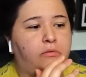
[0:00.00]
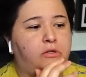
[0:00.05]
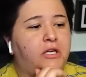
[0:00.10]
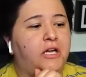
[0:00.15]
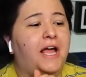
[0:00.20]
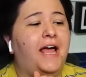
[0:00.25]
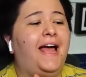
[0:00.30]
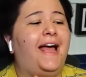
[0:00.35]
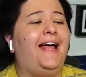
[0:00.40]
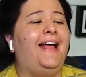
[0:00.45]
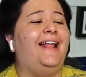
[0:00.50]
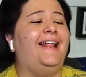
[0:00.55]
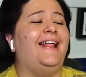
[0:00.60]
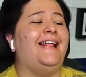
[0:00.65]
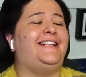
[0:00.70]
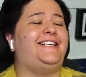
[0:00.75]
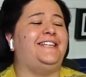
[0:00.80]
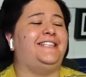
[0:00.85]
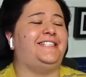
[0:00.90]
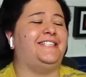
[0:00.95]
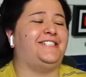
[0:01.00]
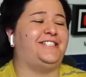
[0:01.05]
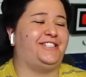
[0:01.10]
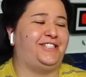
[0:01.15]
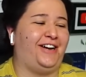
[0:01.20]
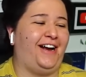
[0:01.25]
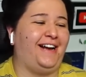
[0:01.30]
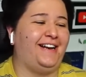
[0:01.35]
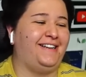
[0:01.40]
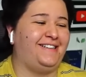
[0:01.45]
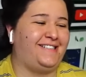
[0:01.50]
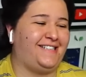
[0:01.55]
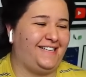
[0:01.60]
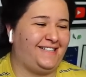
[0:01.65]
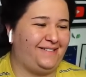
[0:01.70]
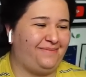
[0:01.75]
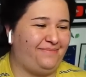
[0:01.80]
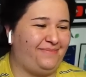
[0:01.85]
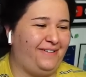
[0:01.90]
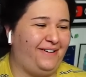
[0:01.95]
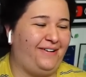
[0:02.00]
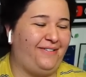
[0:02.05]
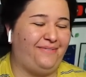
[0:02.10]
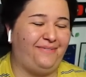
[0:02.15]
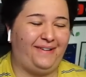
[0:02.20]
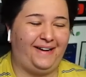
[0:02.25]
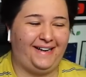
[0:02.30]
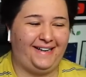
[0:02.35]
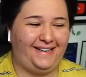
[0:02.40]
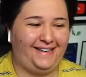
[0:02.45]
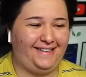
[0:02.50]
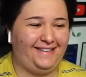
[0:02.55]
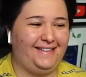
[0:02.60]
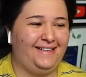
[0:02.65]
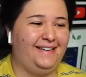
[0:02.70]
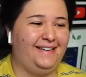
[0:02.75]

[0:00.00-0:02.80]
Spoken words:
she just tried to take the... Oh, my God.